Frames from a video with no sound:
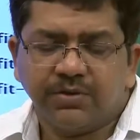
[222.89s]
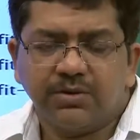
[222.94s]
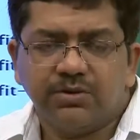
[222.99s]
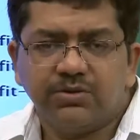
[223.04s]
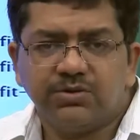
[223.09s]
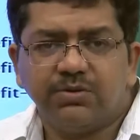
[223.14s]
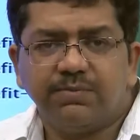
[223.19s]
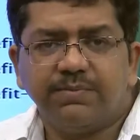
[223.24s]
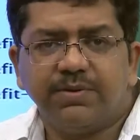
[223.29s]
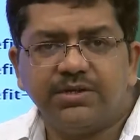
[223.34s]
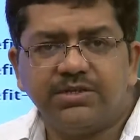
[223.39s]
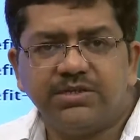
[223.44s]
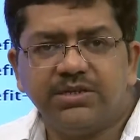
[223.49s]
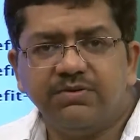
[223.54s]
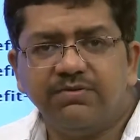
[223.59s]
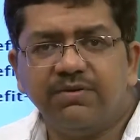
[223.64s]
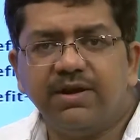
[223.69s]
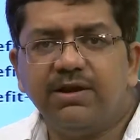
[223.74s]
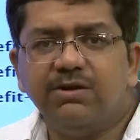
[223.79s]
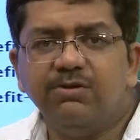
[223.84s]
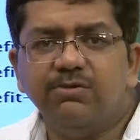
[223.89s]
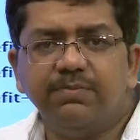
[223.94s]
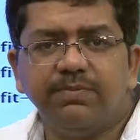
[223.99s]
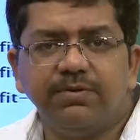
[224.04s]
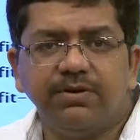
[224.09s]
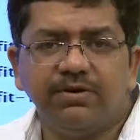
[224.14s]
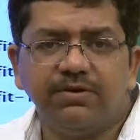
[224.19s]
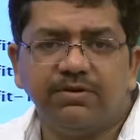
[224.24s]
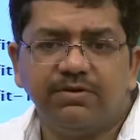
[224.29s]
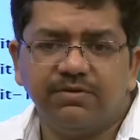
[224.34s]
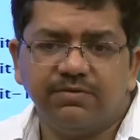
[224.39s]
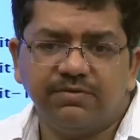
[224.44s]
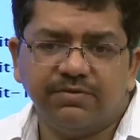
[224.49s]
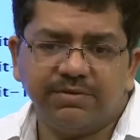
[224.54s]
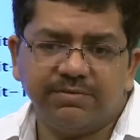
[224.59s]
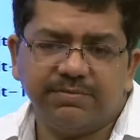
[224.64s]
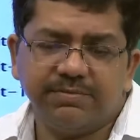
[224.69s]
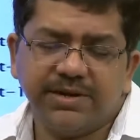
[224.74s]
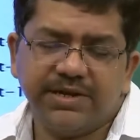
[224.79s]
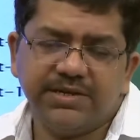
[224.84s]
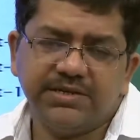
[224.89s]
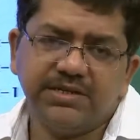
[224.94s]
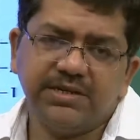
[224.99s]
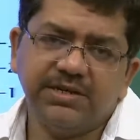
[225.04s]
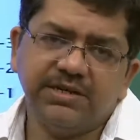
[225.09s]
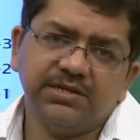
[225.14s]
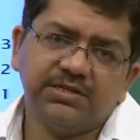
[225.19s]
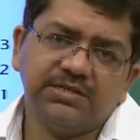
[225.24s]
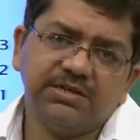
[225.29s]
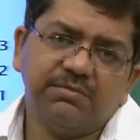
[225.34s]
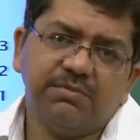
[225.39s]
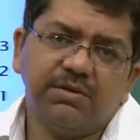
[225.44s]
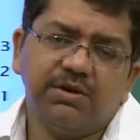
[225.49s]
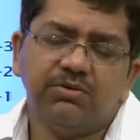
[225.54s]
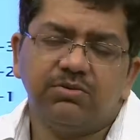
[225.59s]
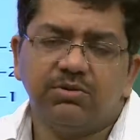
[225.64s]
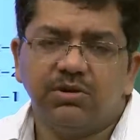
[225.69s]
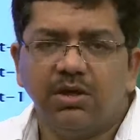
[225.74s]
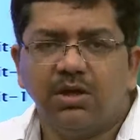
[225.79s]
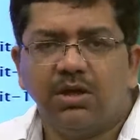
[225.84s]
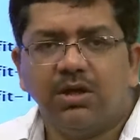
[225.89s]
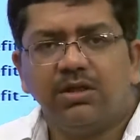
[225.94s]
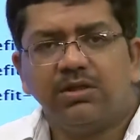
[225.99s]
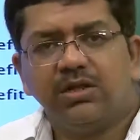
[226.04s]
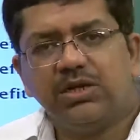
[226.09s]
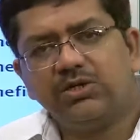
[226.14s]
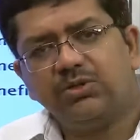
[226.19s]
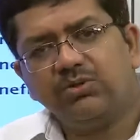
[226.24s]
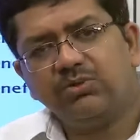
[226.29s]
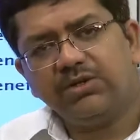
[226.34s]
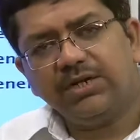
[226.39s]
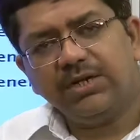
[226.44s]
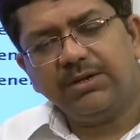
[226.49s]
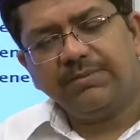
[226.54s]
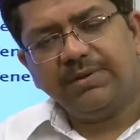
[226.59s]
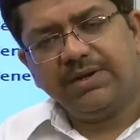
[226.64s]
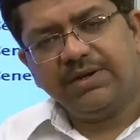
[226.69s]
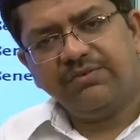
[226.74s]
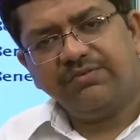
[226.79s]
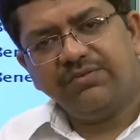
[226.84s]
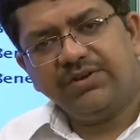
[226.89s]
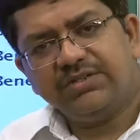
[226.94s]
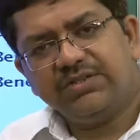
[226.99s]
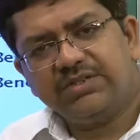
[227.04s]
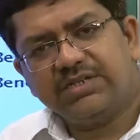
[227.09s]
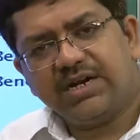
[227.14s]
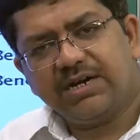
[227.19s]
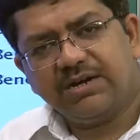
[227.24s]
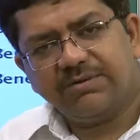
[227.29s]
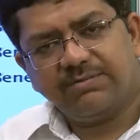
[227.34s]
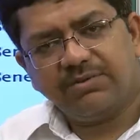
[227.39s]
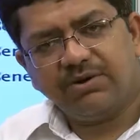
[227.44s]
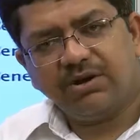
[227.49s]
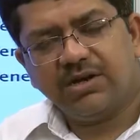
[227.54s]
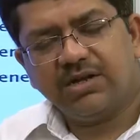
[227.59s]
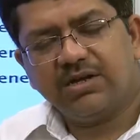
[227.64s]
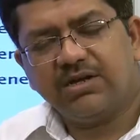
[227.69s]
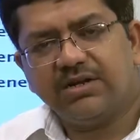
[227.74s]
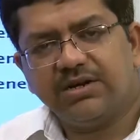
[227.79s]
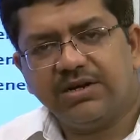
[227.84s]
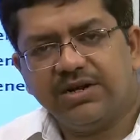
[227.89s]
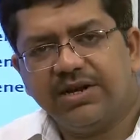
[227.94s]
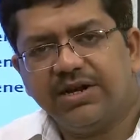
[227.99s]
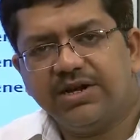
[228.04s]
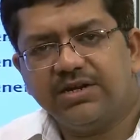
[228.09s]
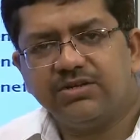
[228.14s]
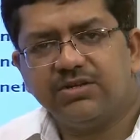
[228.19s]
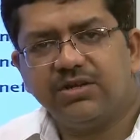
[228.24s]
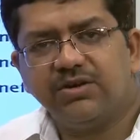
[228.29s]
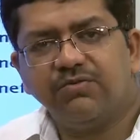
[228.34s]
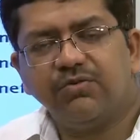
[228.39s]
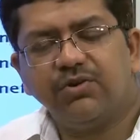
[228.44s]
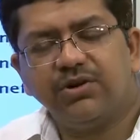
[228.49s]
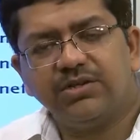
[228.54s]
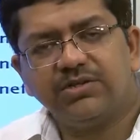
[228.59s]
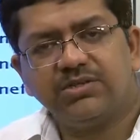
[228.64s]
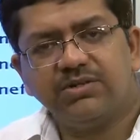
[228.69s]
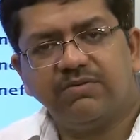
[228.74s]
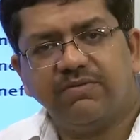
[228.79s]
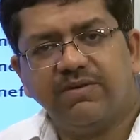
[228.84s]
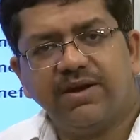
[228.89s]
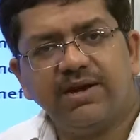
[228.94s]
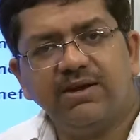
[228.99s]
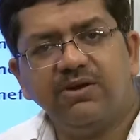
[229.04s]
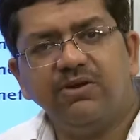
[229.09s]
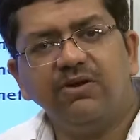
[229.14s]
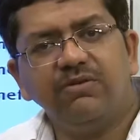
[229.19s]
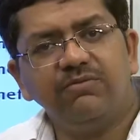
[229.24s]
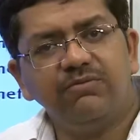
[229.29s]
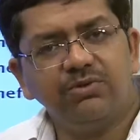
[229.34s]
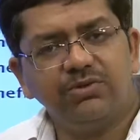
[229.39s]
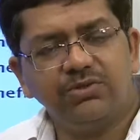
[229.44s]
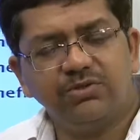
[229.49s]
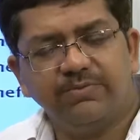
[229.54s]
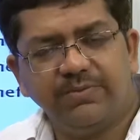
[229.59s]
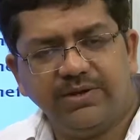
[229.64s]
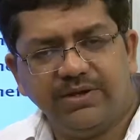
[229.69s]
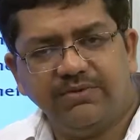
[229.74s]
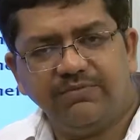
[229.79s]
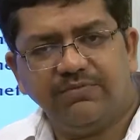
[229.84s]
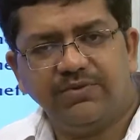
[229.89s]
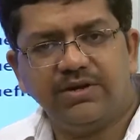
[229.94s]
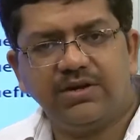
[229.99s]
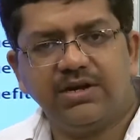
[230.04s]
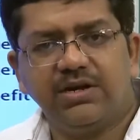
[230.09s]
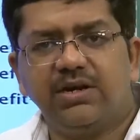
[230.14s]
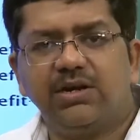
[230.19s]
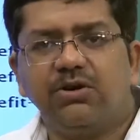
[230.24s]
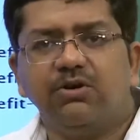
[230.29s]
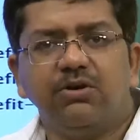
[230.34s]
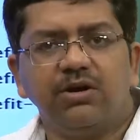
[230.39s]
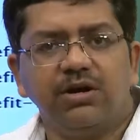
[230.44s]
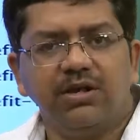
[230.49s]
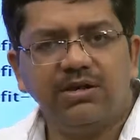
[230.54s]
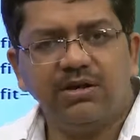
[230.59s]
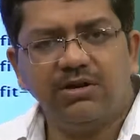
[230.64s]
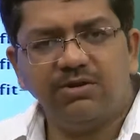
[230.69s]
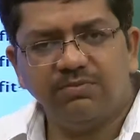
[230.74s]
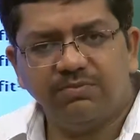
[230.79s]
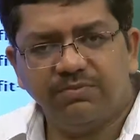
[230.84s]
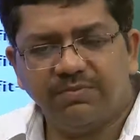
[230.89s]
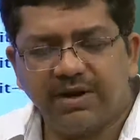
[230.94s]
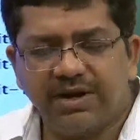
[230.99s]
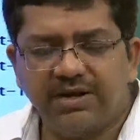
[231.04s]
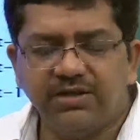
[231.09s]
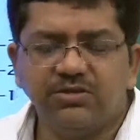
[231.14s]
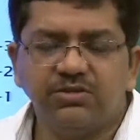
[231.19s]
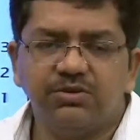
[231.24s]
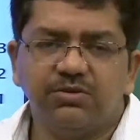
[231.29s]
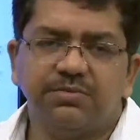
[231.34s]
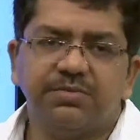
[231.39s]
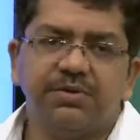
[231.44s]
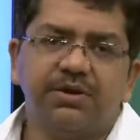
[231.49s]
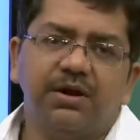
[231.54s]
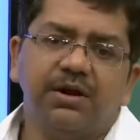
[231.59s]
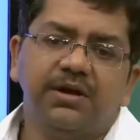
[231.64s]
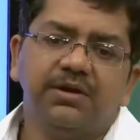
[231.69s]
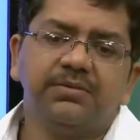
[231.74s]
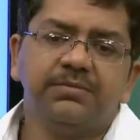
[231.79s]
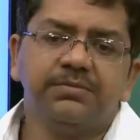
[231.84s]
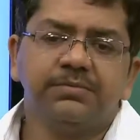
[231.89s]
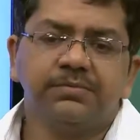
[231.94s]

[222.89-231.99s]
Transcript: So, perceived value pricing is about the total benefits that a product creates and what is the value of those benefit, and accordingly you price your product.